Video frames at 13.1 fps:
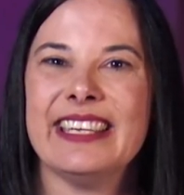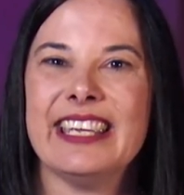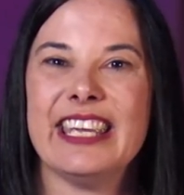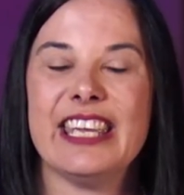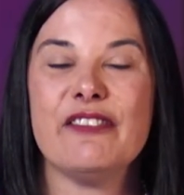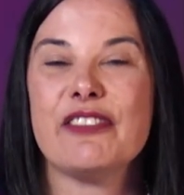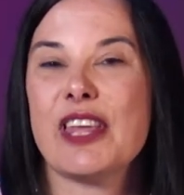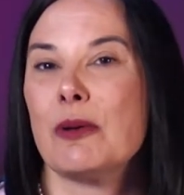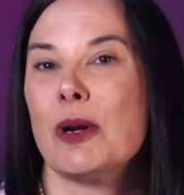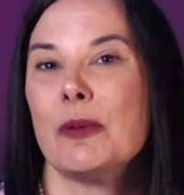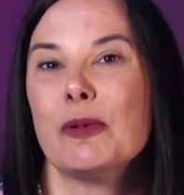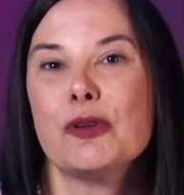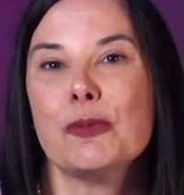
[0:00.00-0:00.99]
If they were
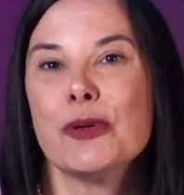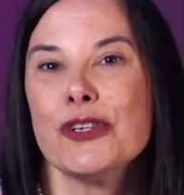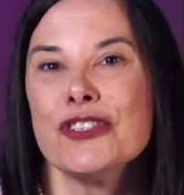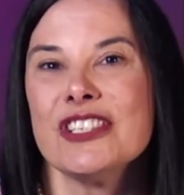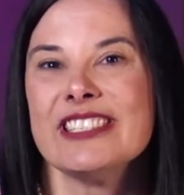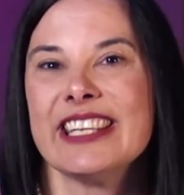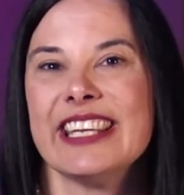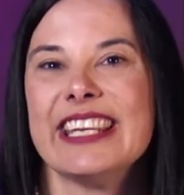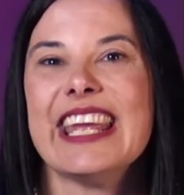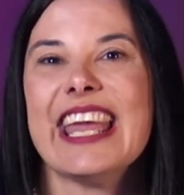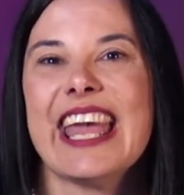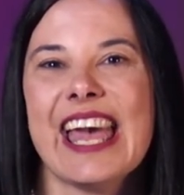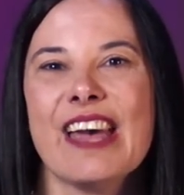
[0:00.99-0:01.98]
able to purchase it,
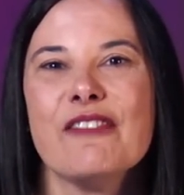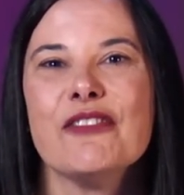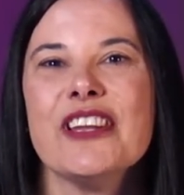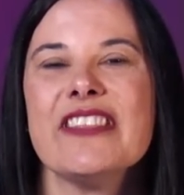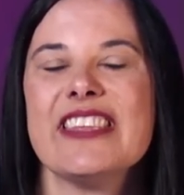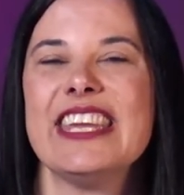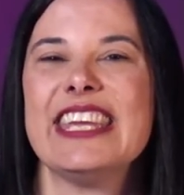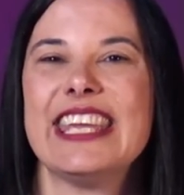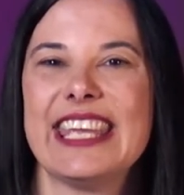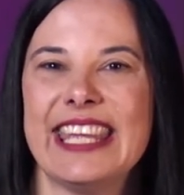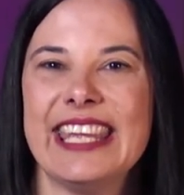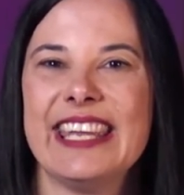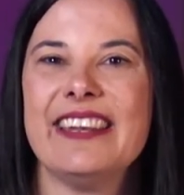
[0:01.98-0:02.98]
everything
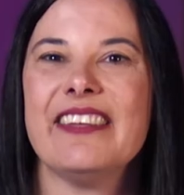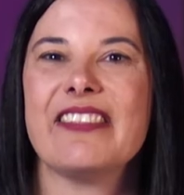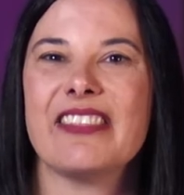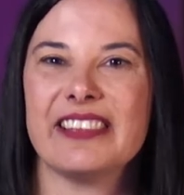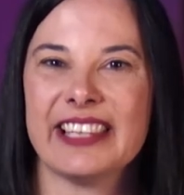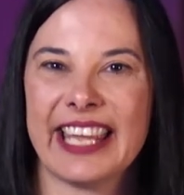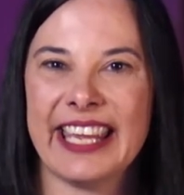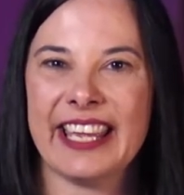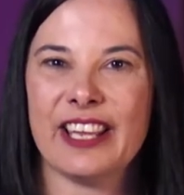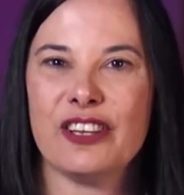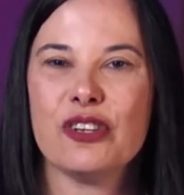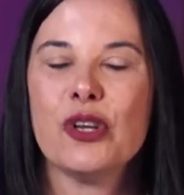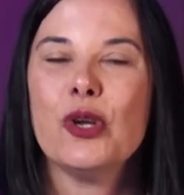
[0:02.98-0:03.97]
in the
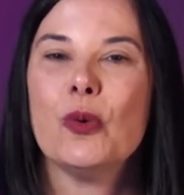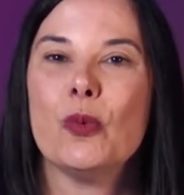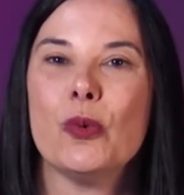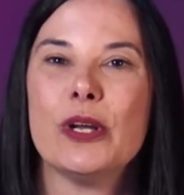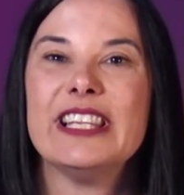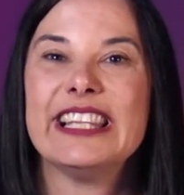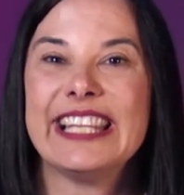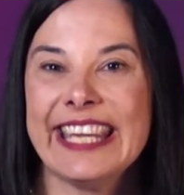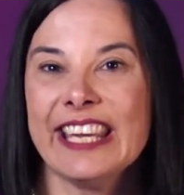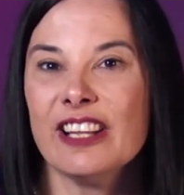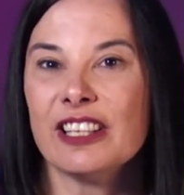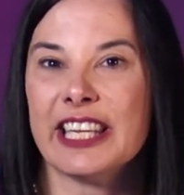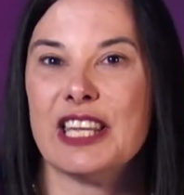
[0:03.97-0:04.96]
land would
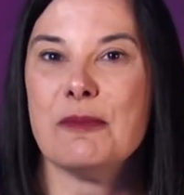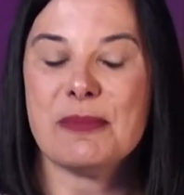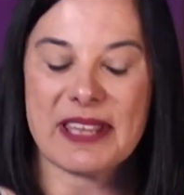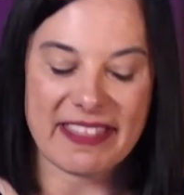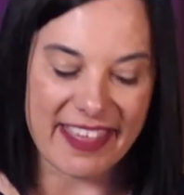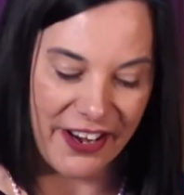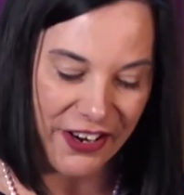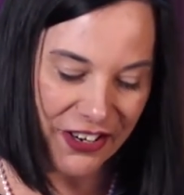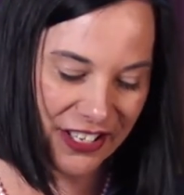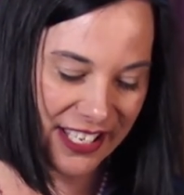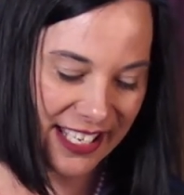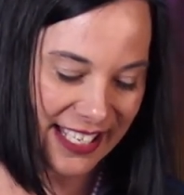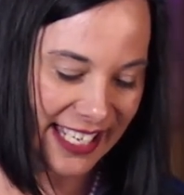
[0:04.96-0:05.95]
legally be
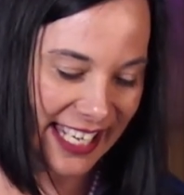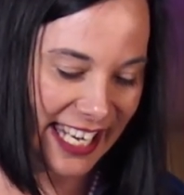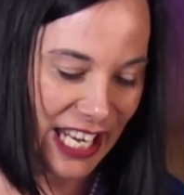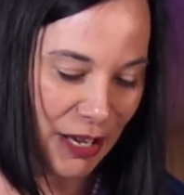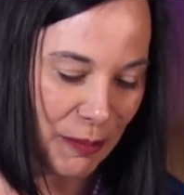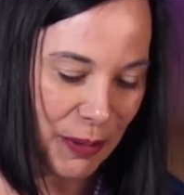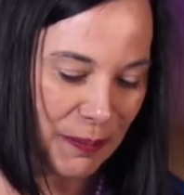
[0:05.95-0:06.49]
theirs to keep.